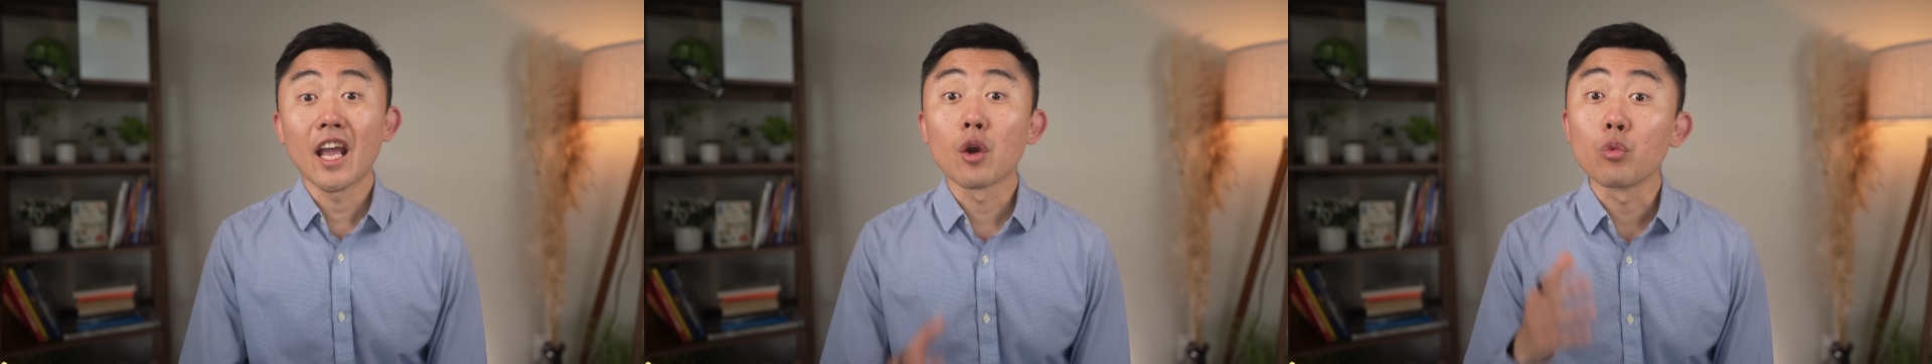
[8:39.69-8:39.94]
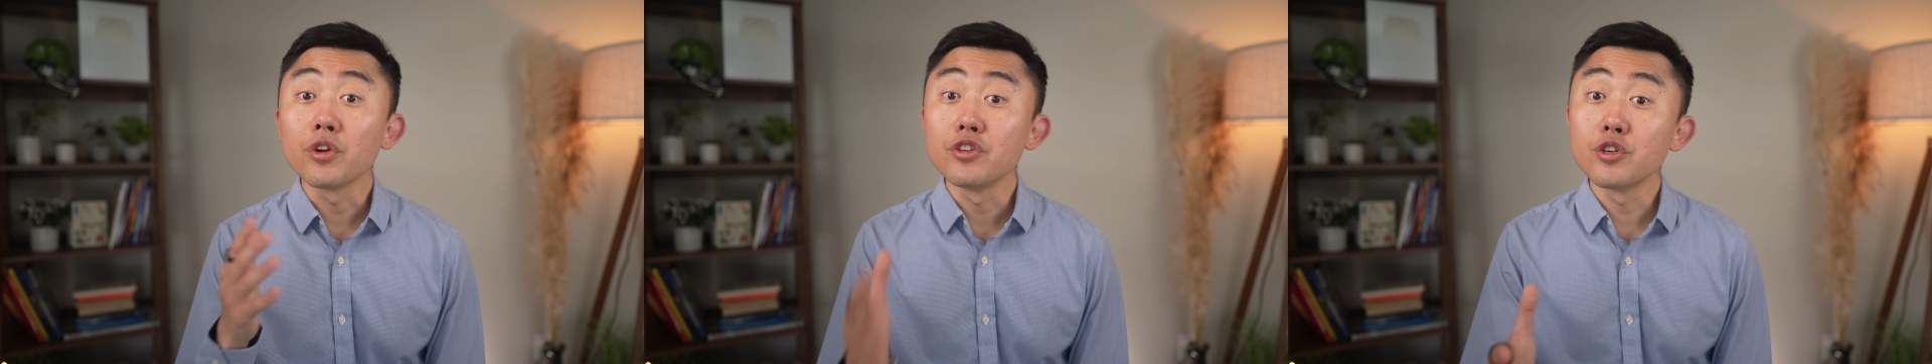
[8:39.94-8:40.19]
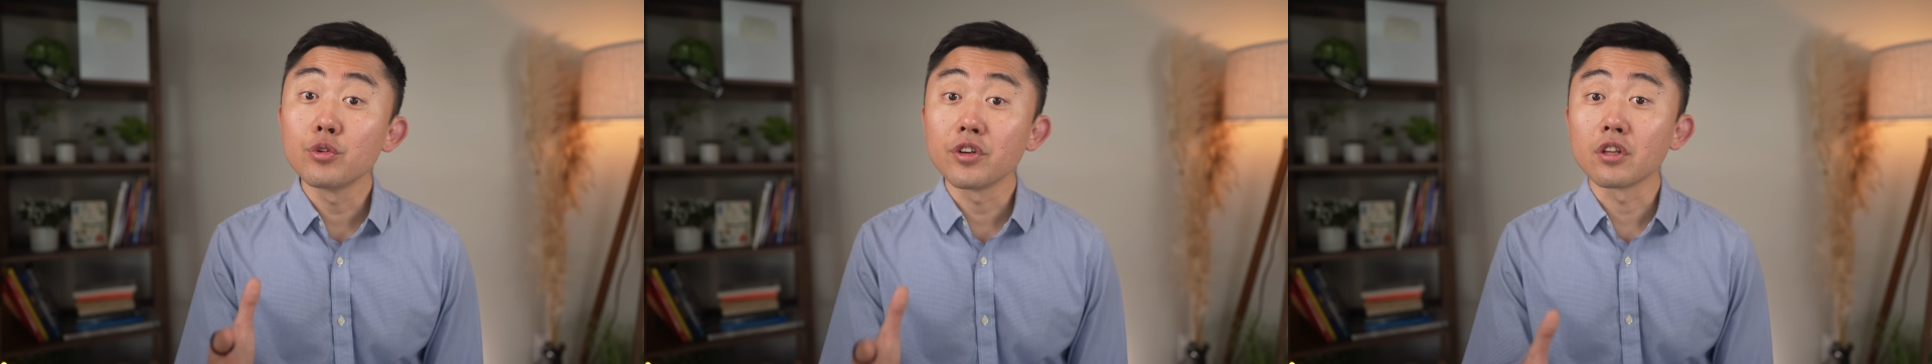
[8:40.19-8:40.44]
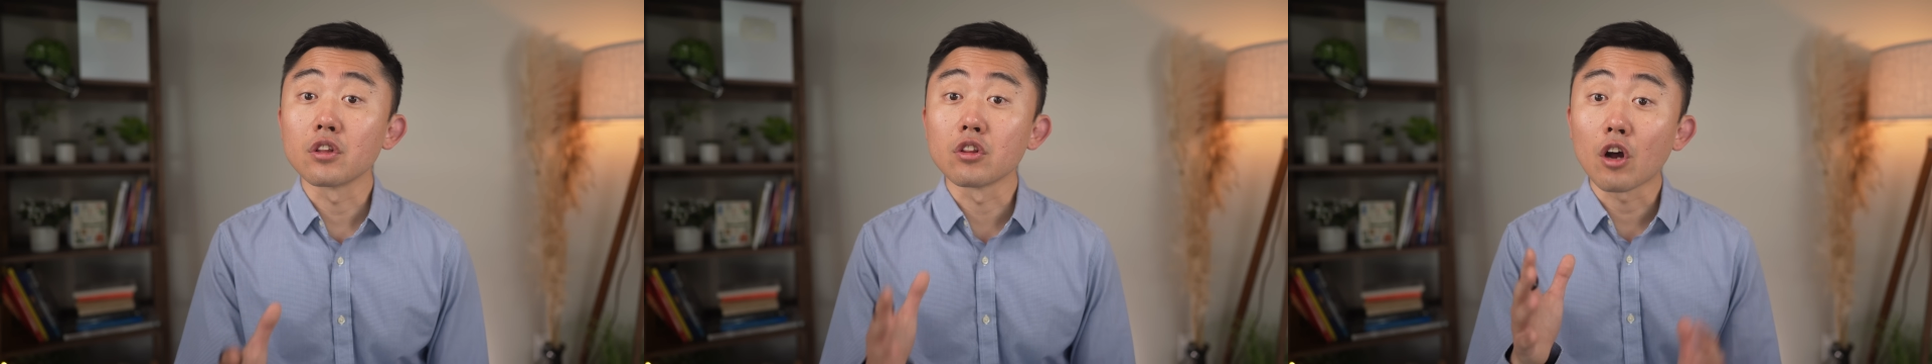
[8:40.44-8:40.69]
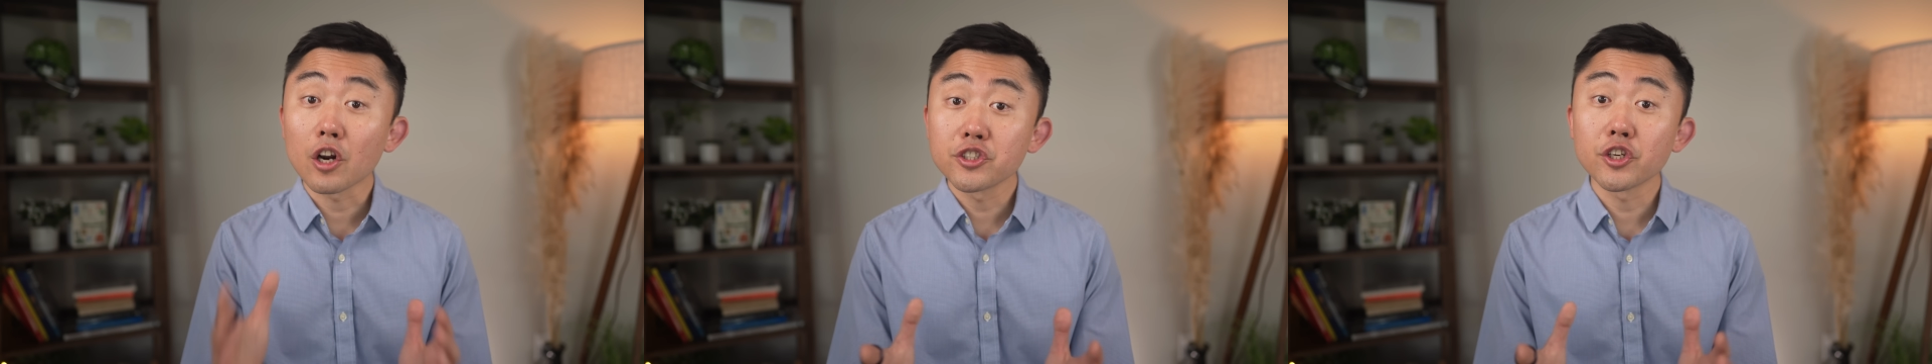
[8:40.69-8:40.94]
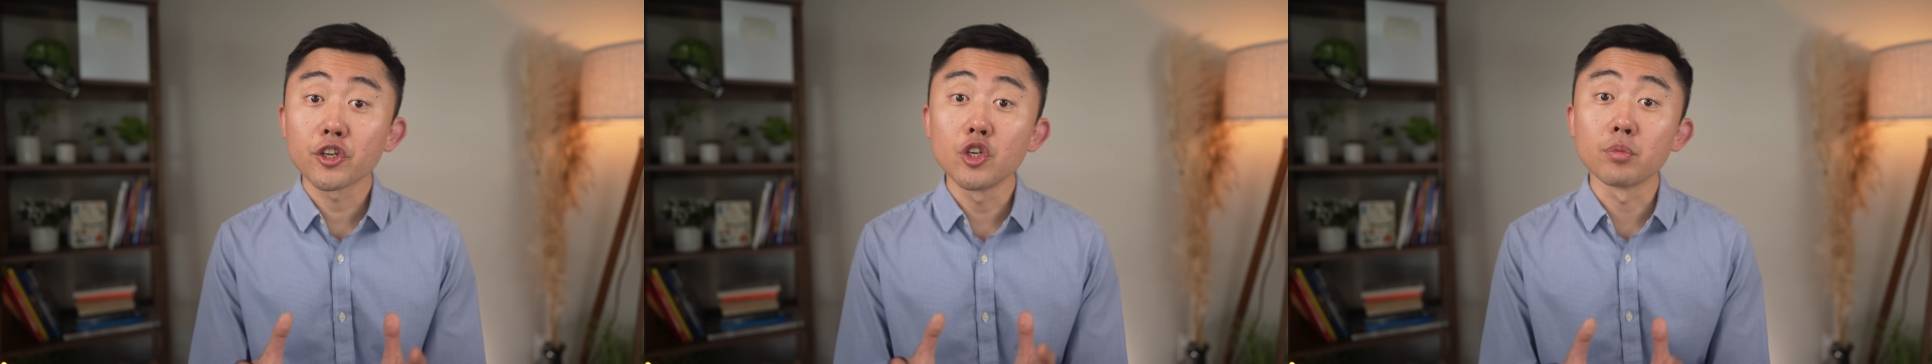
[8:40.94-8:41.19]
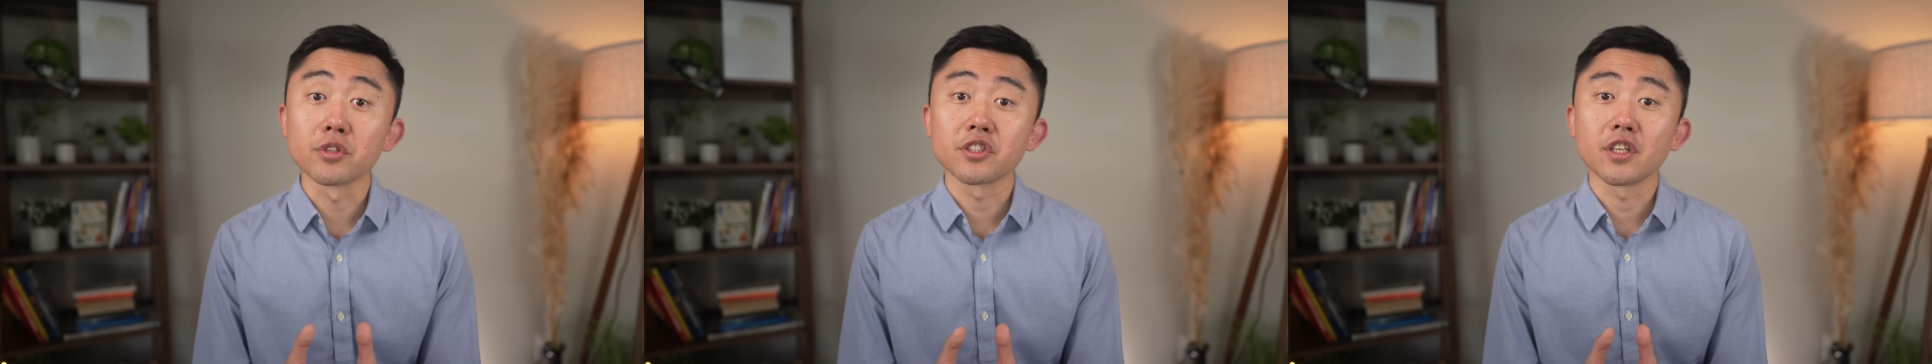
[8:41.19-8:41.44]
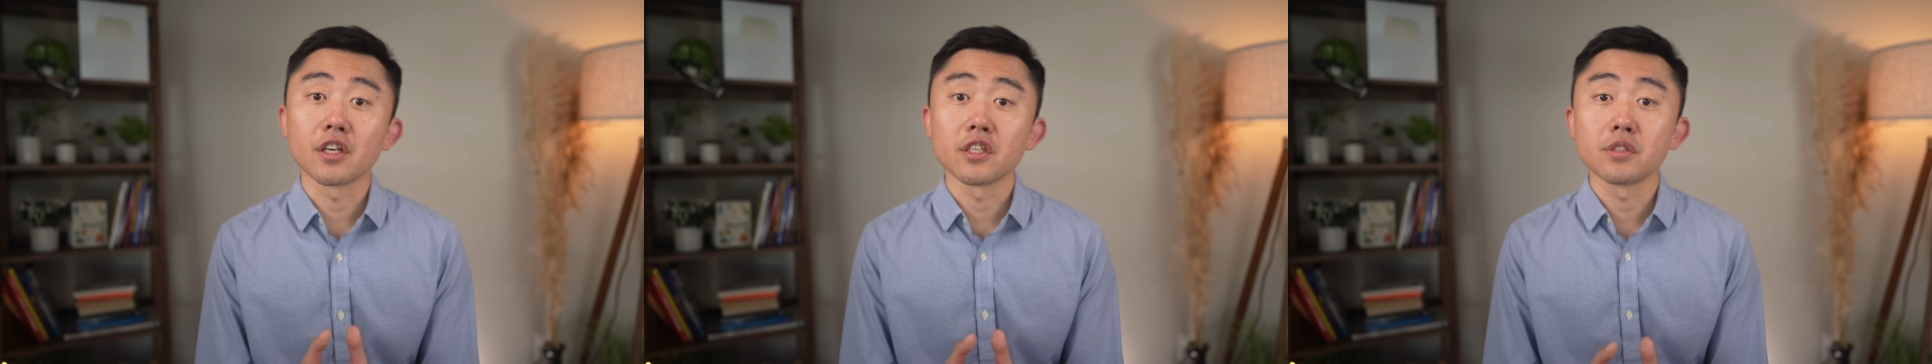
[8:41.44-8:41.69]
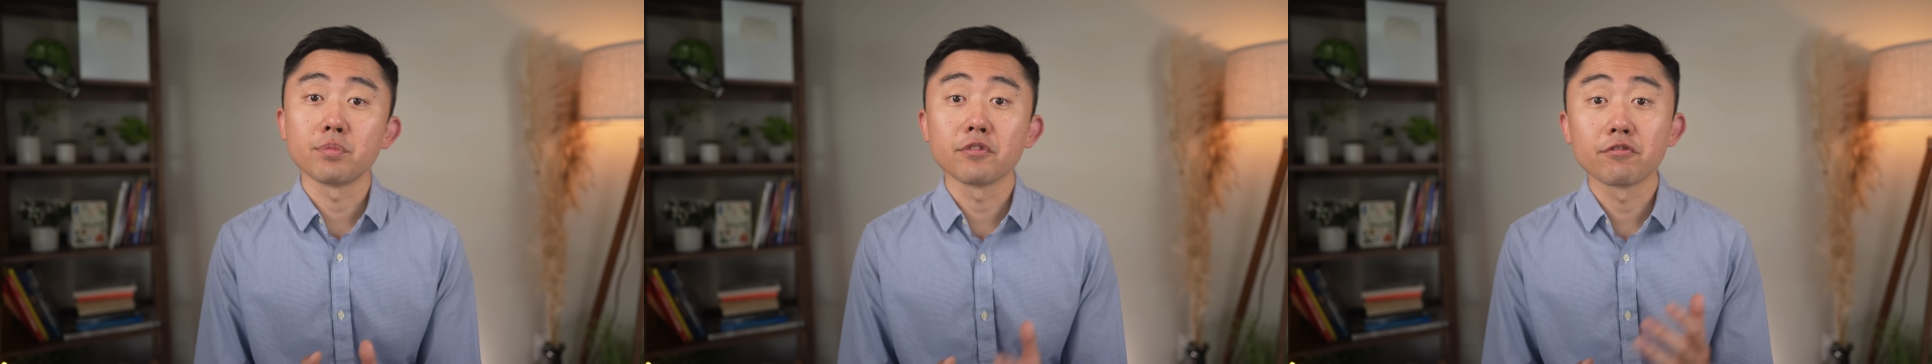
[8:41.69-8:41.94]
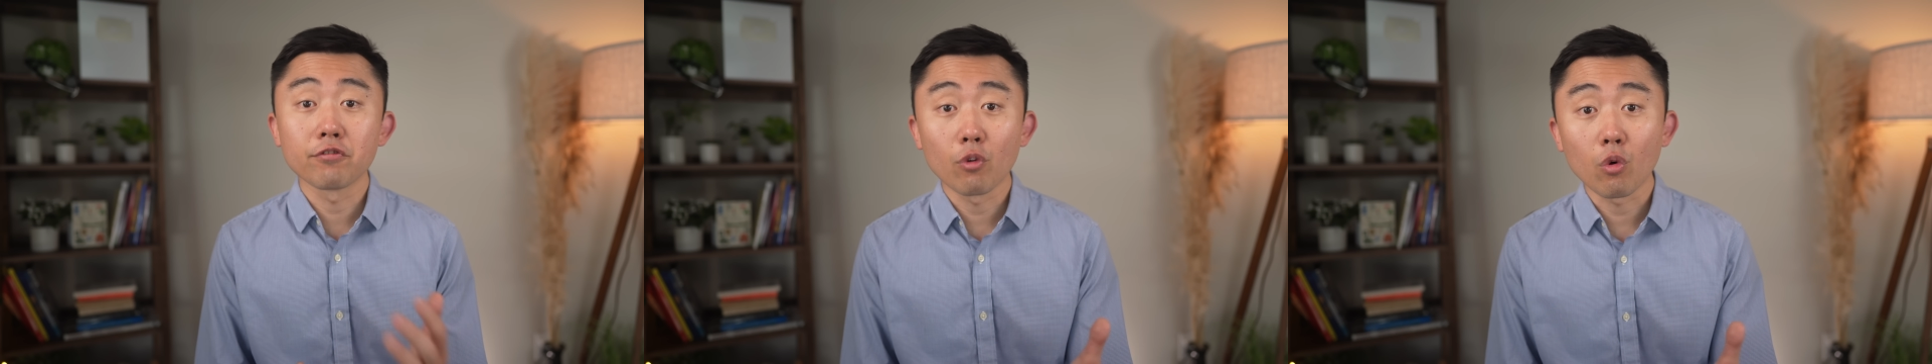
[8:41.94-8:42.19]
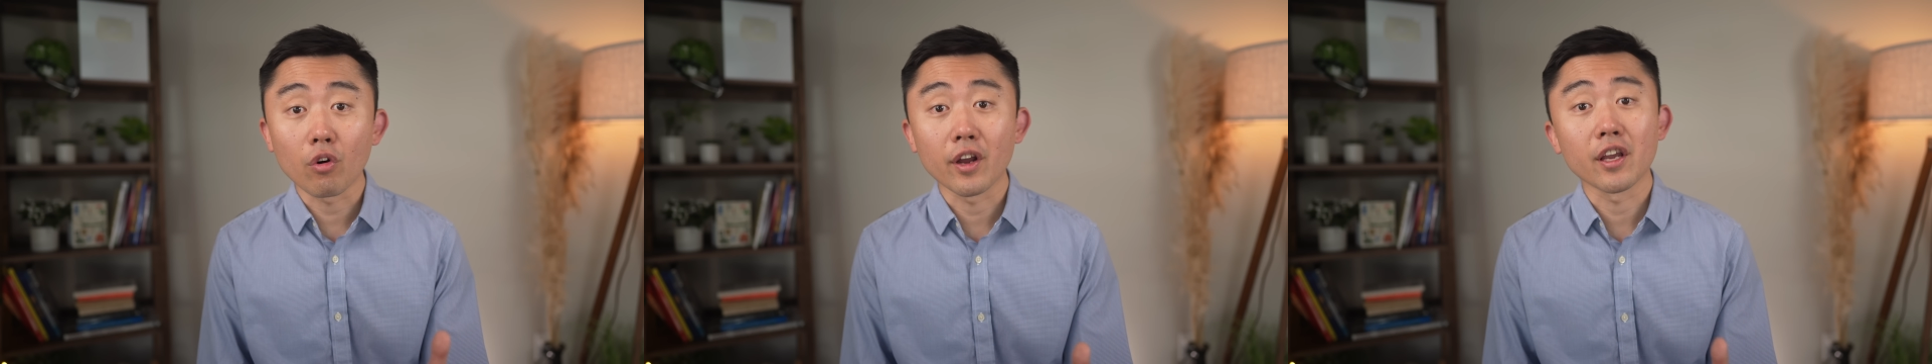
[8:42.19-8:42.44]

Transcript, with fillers: and we do need larger human studies before